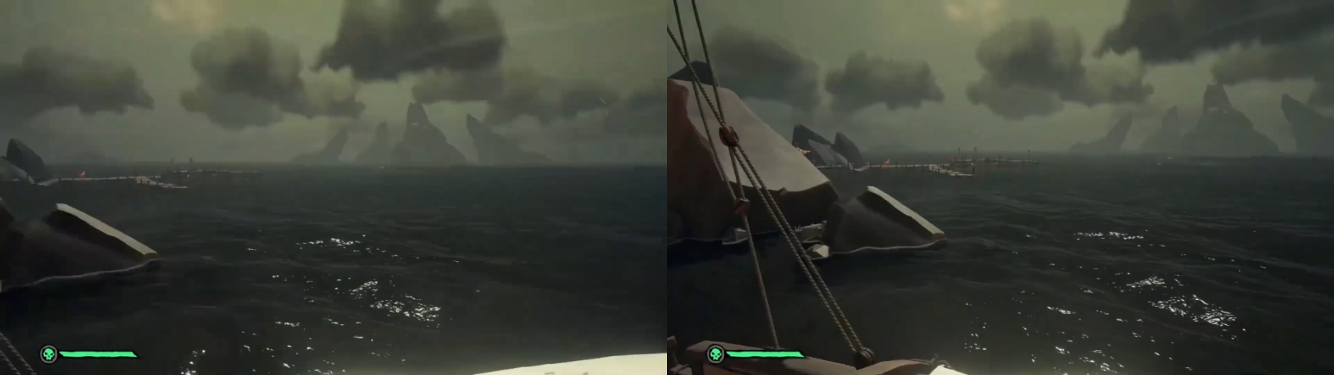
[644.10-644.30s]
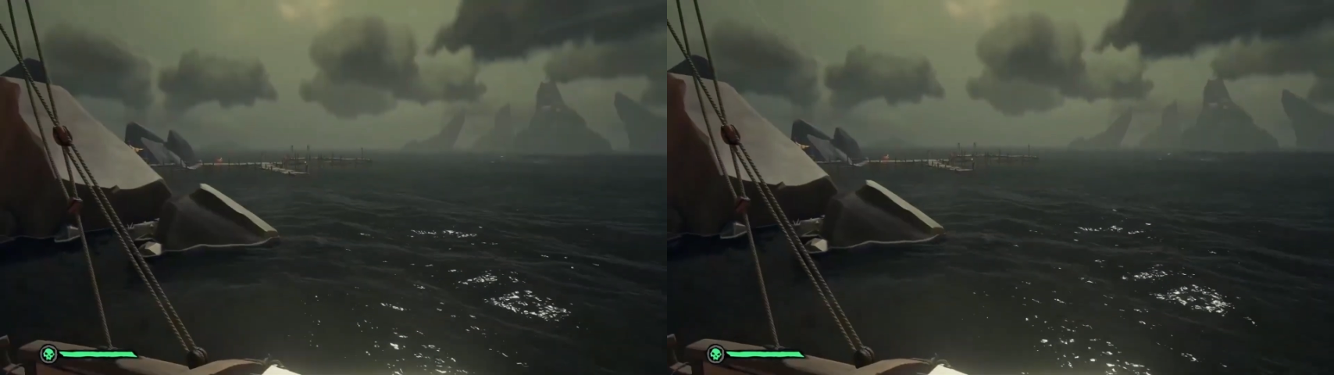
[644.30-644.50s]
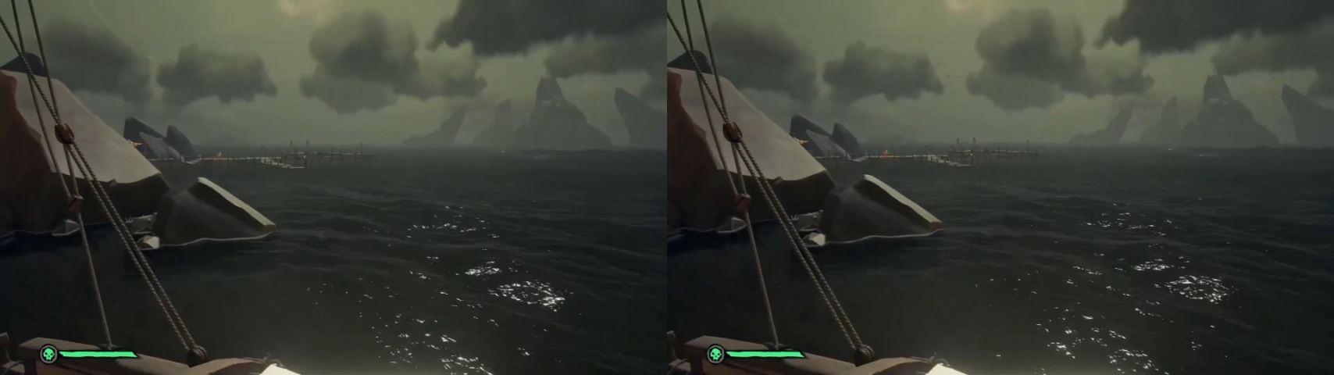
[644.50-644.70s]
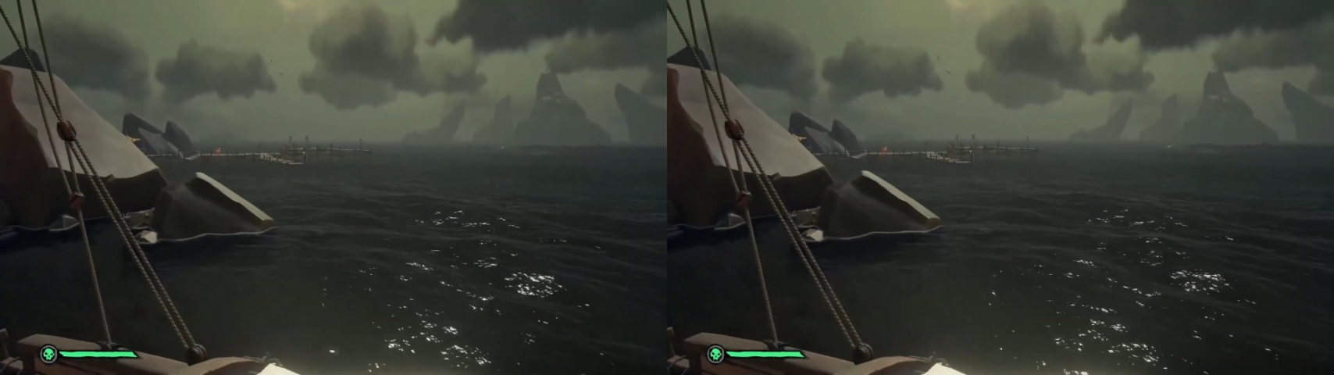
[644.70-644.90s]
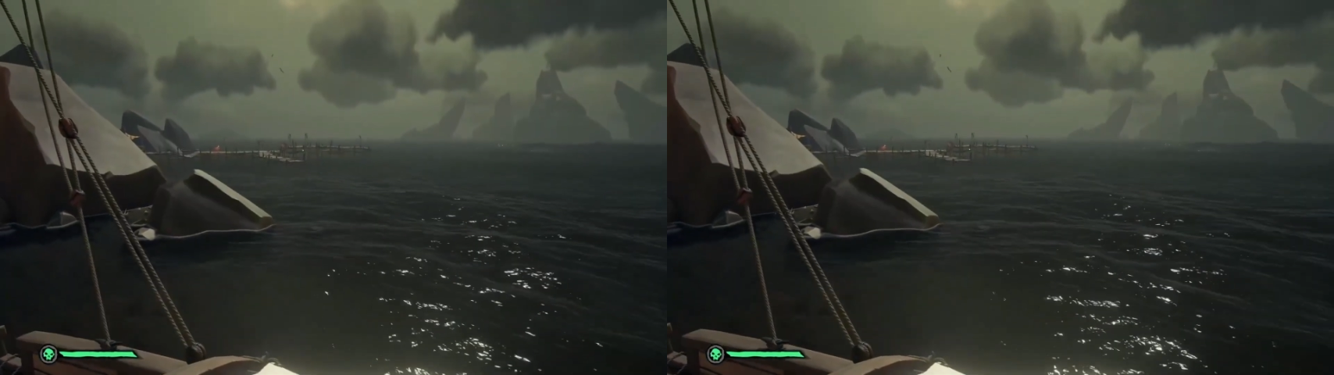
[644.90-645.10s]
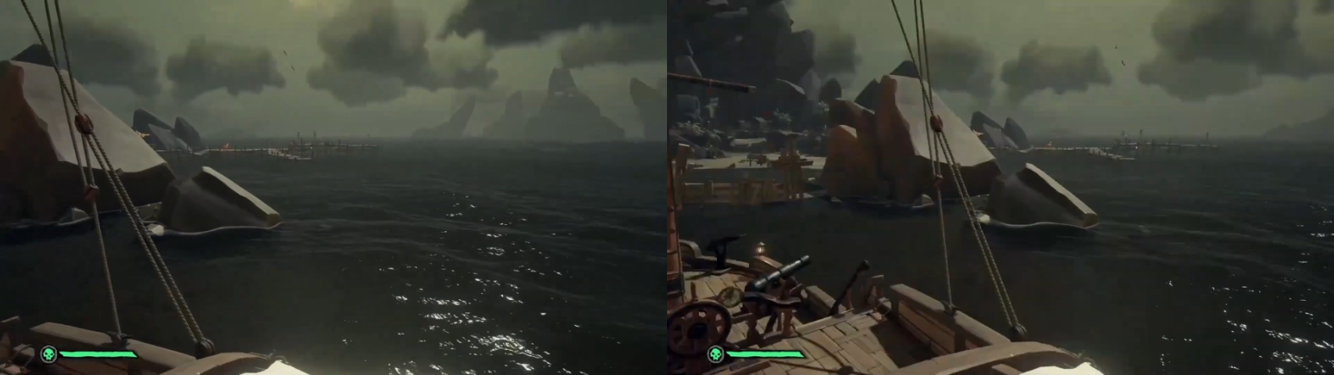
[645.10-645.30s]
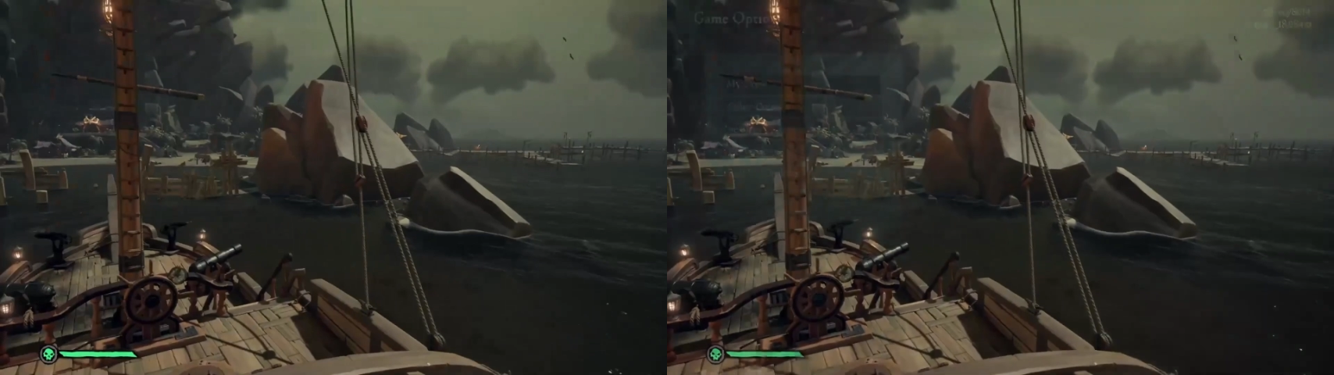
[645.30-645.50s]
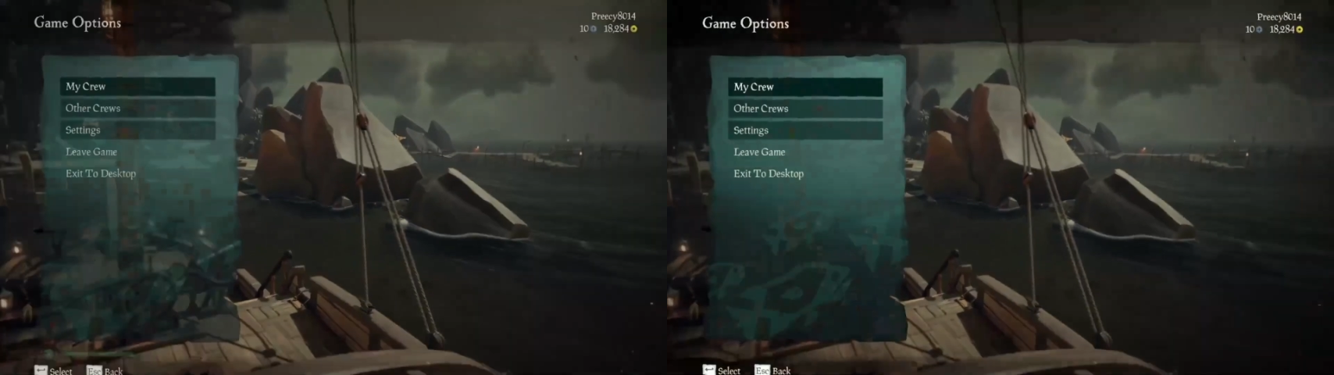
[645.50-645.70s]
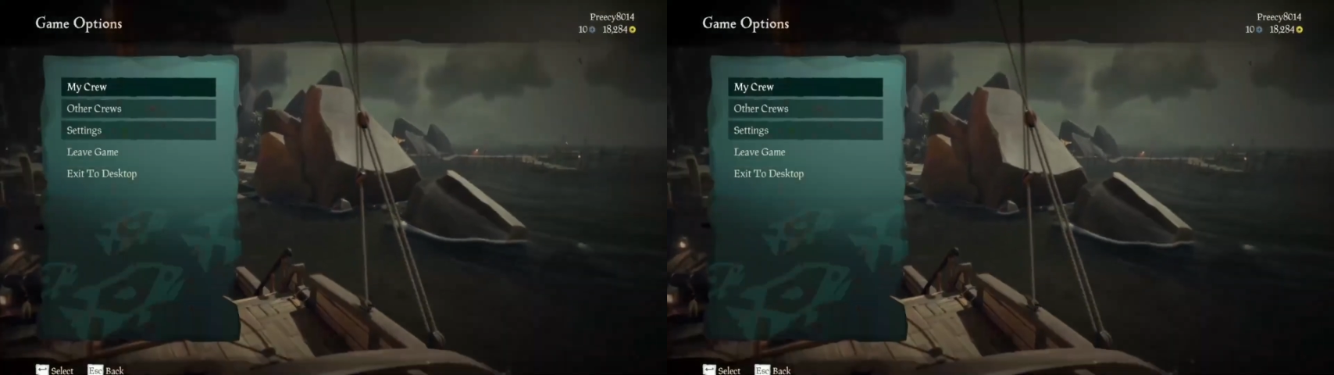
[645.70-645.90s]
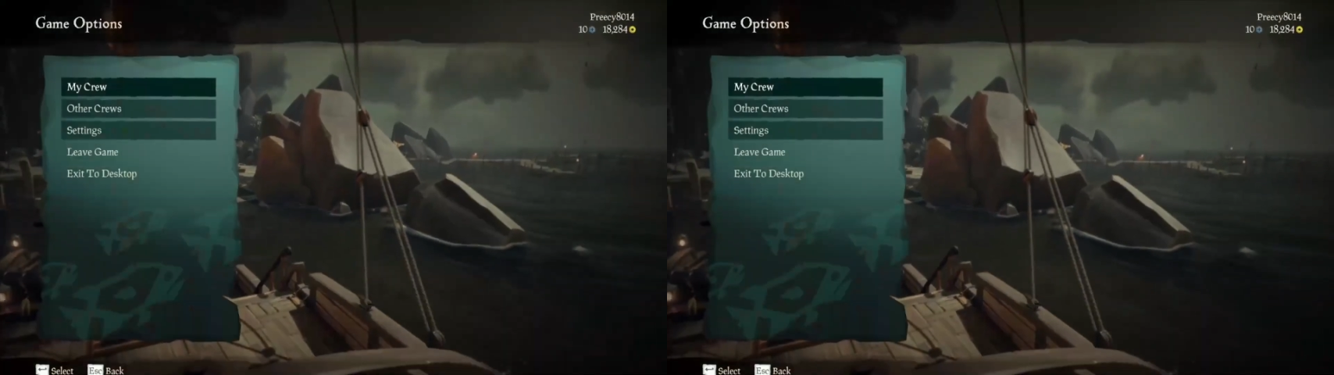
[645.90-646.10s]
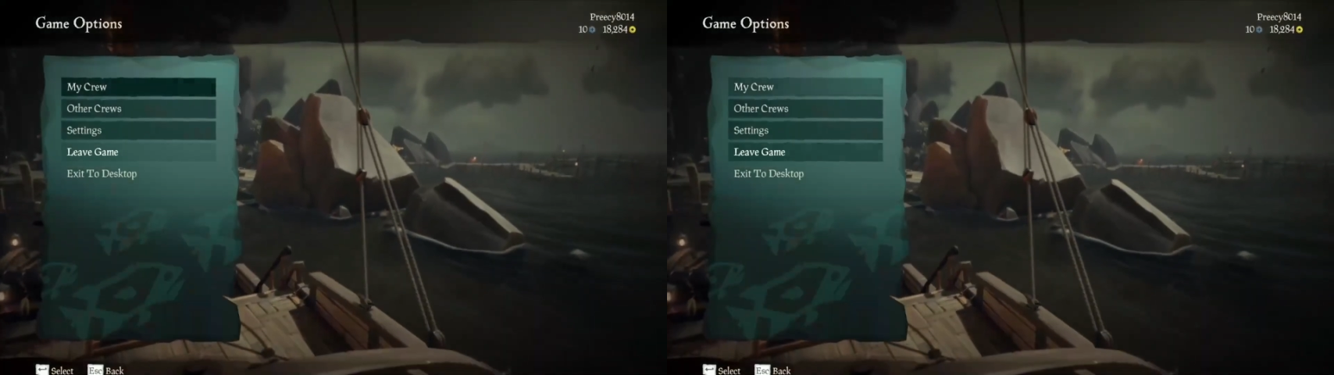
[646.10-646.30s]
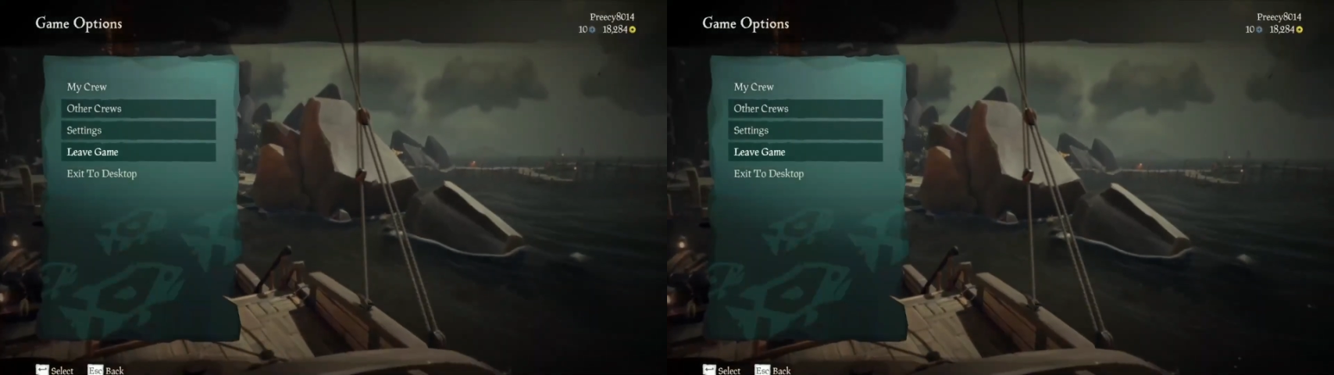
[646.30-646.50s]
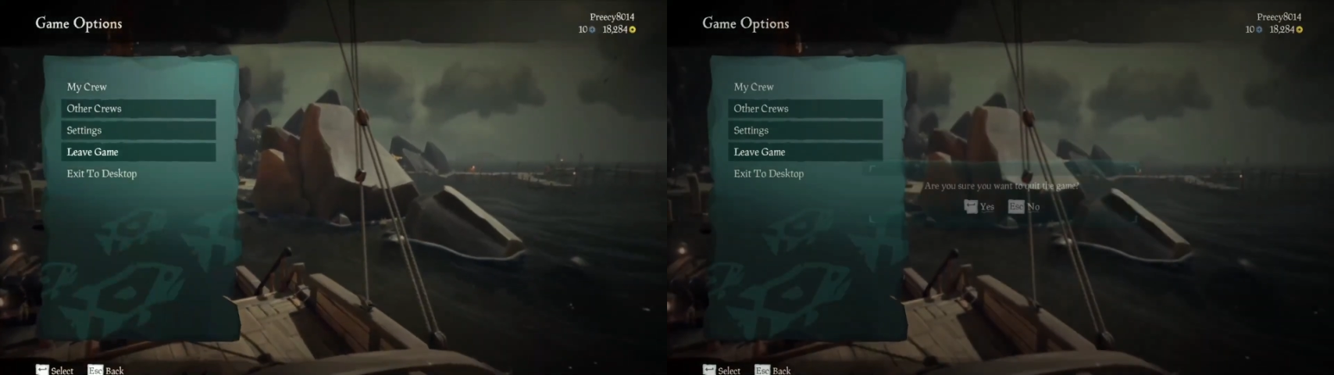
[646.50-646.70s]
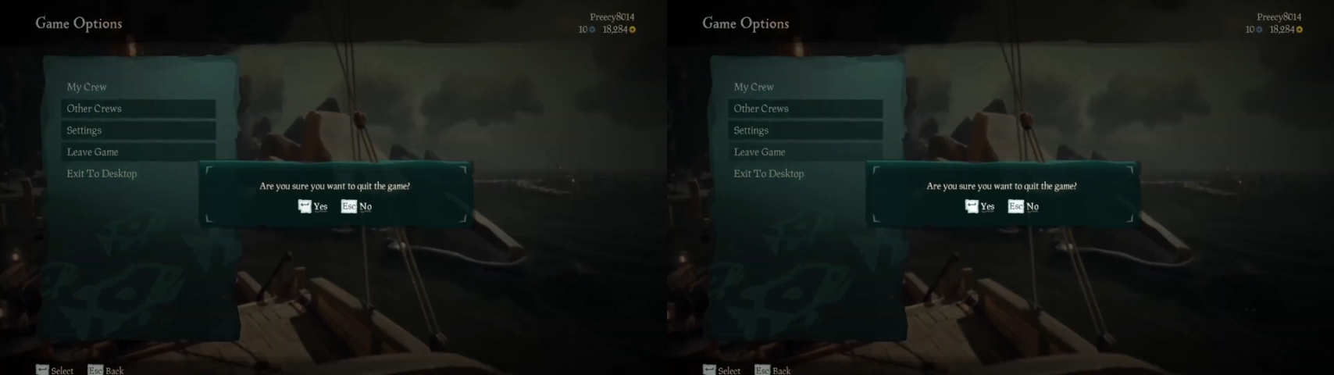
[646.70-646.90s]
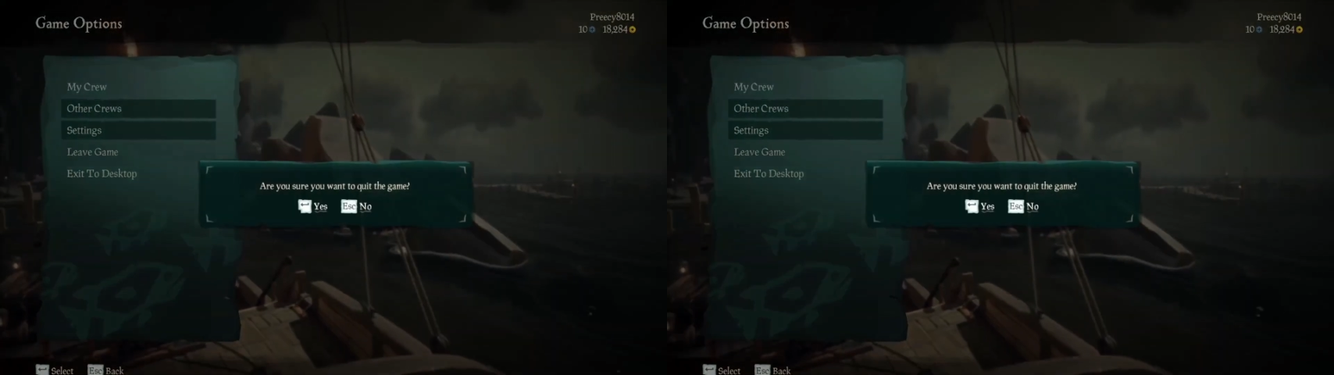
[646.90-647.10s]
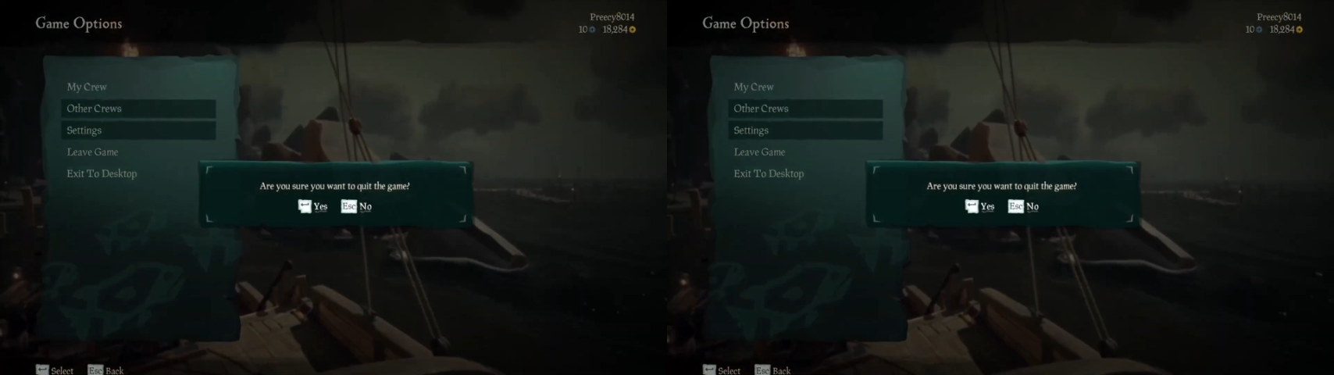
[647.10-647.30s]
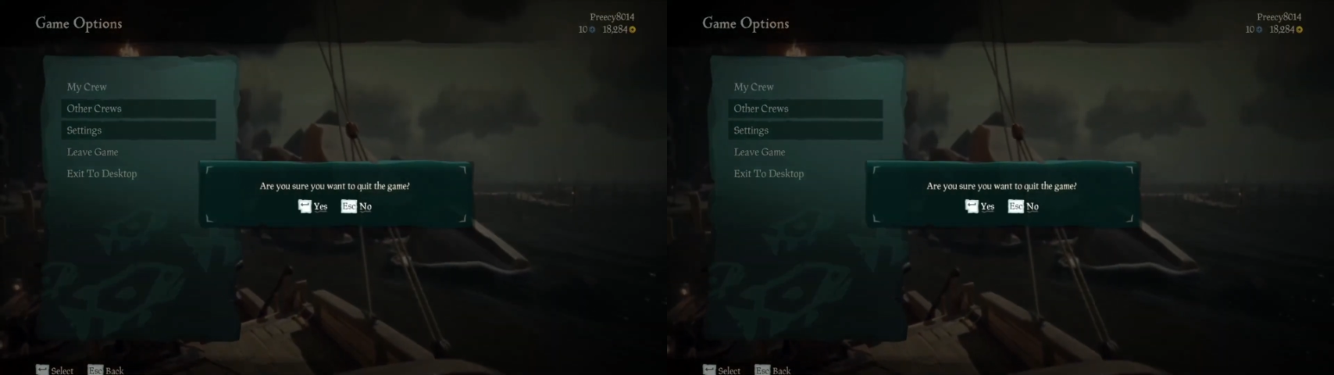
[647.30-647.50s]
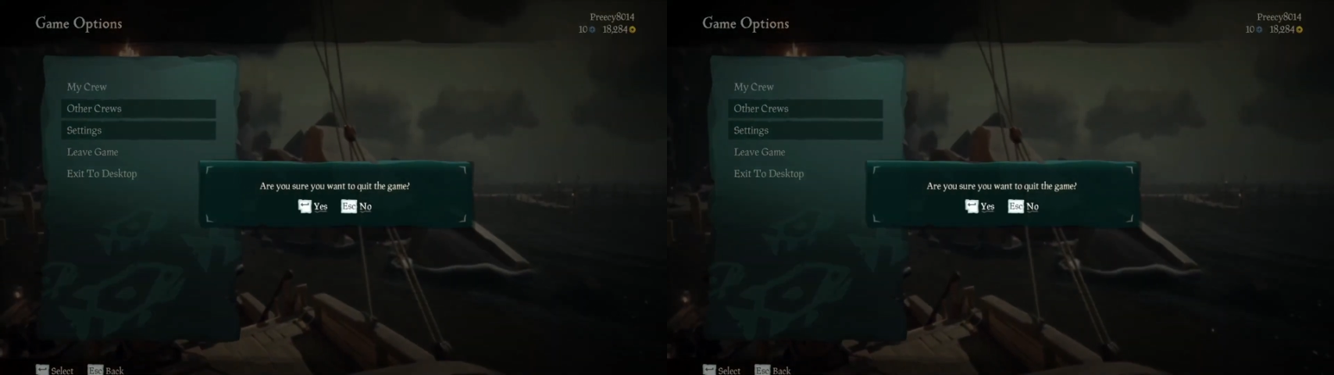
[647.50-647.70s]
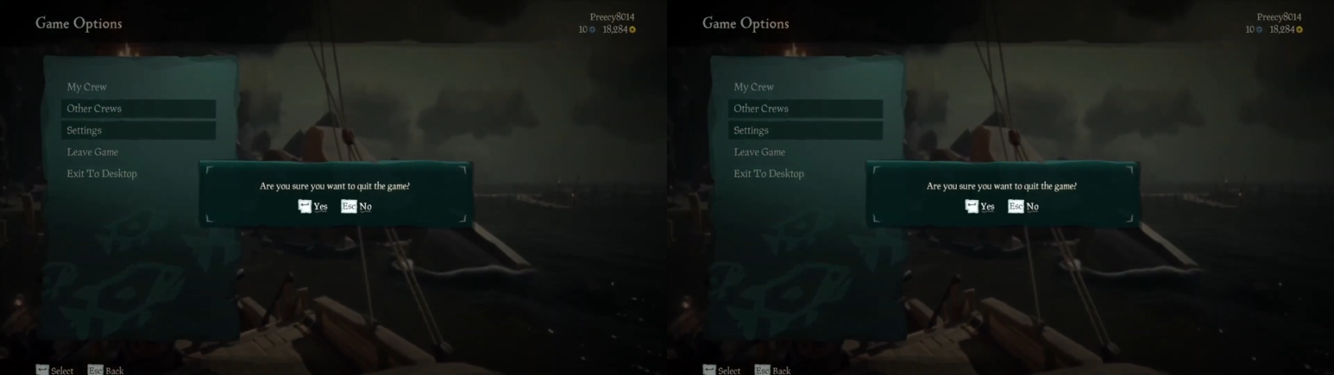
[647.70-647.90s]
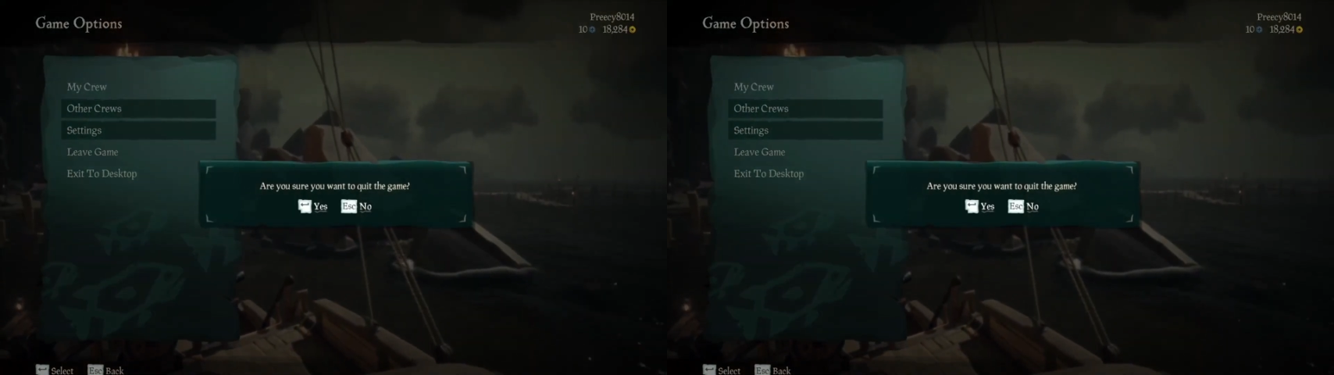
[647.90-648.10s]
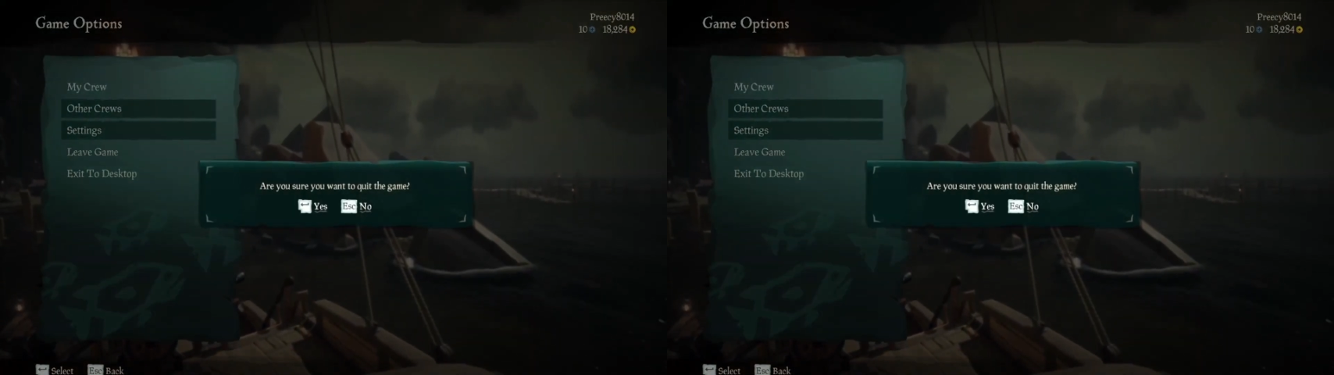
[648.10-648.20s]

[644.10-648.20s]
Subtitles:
Nobody's mouth can be seen.